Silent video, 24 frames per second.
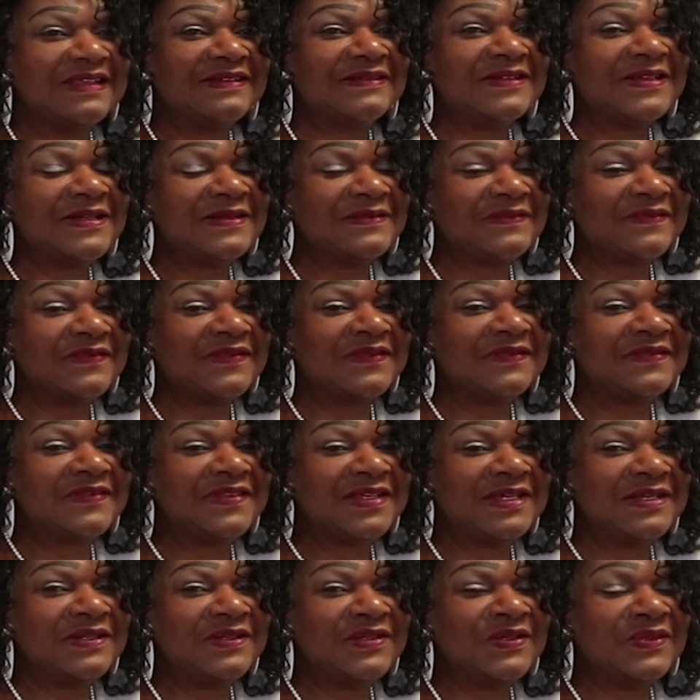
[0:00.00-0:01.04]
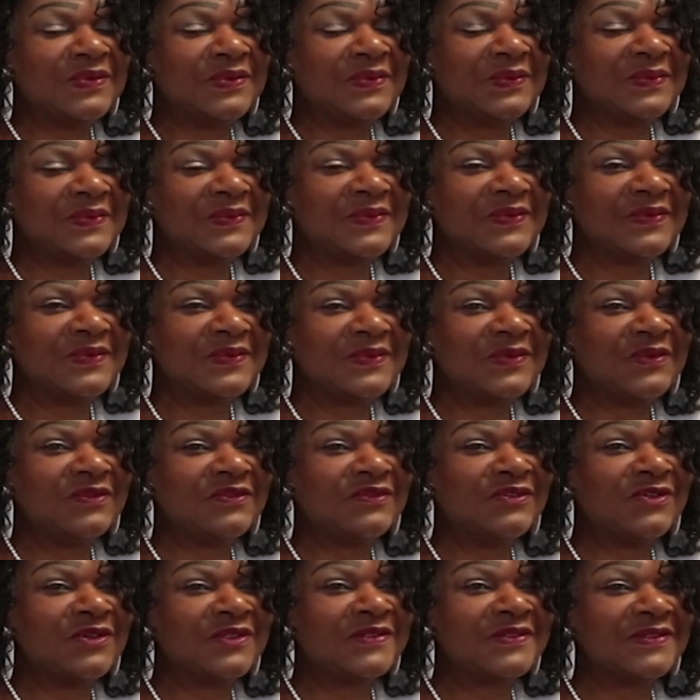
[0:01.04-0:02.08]
Yeah, thank you. We look
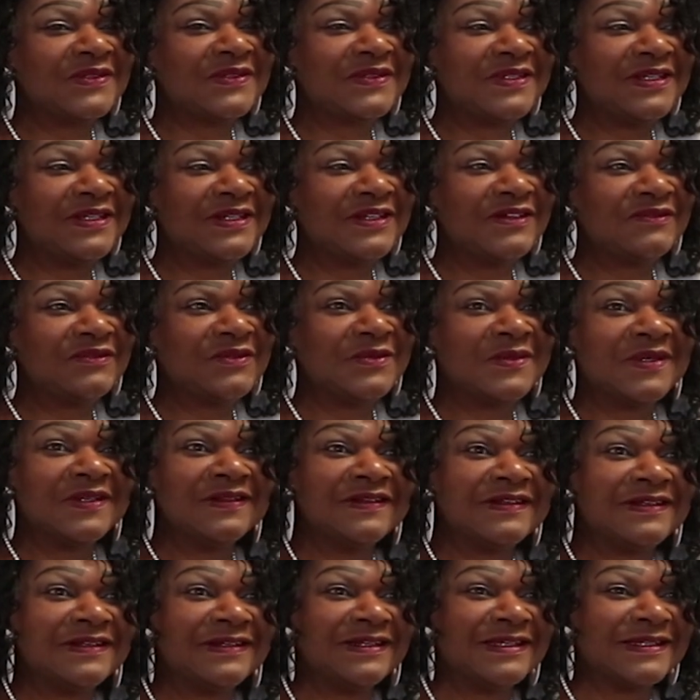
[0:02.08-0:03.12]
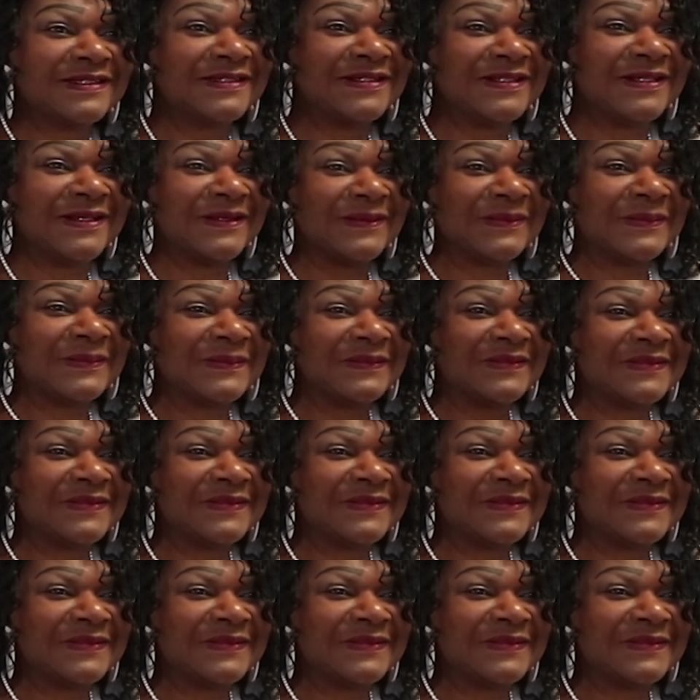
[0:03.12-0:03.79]
forward to seeing everyone there next year.